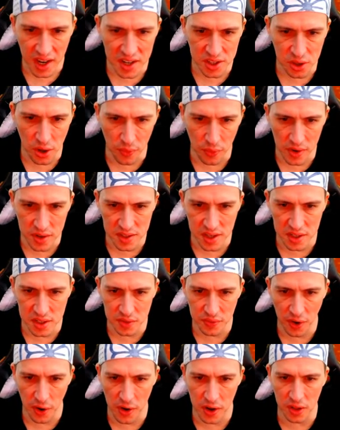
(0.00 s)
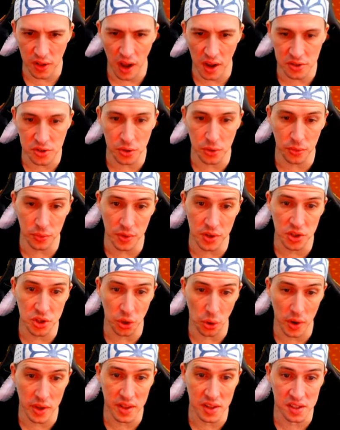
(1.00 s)
Software says, very cool. I do
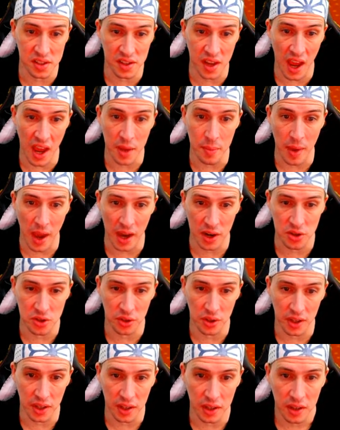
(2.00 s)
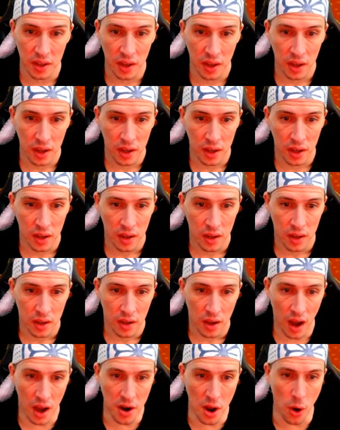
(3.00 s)
enjoy this game, actually.
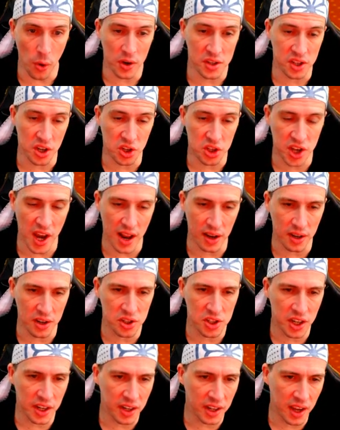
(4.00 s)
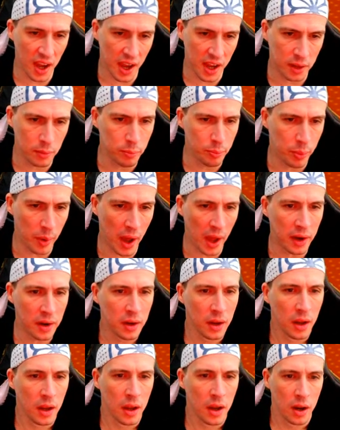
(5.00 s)
I know it's a challenging game, but...
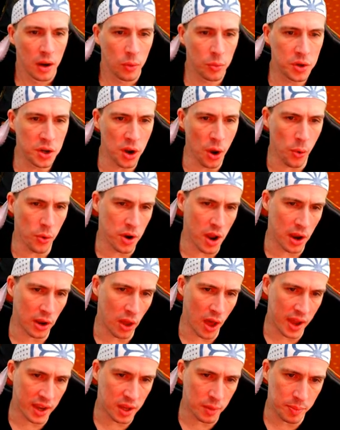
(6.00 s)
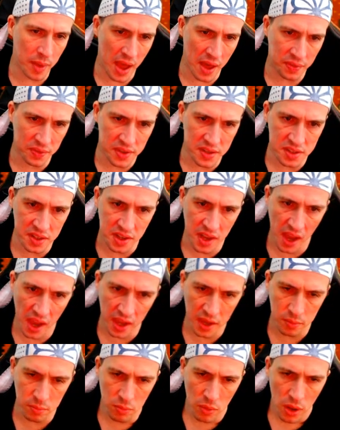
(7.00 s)
You know what I like about this
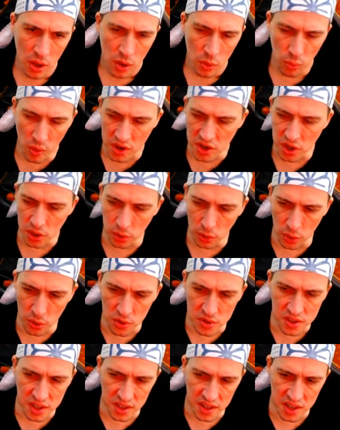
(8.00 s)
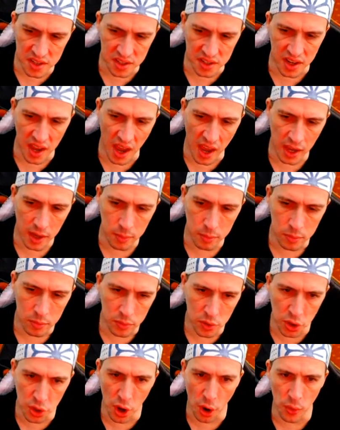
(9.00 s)
game? When you lose in this game,
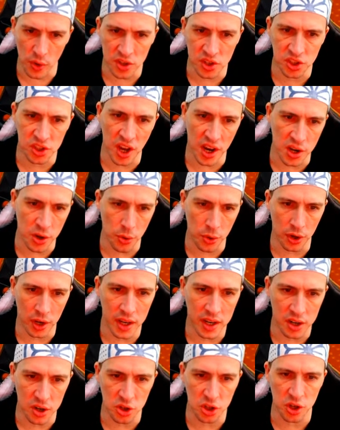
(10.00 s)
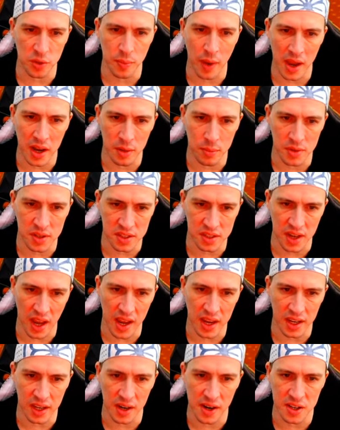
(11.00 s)
you know it's genuinely because you made a
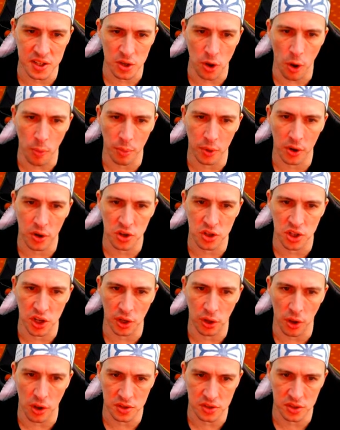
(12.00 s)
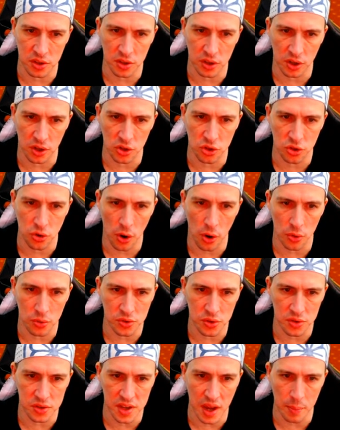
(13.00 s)
mistake and it's not because you lost to the
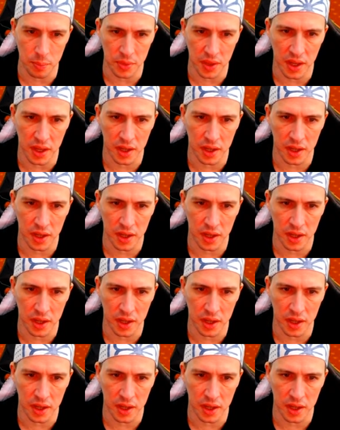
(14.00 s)
controls or something.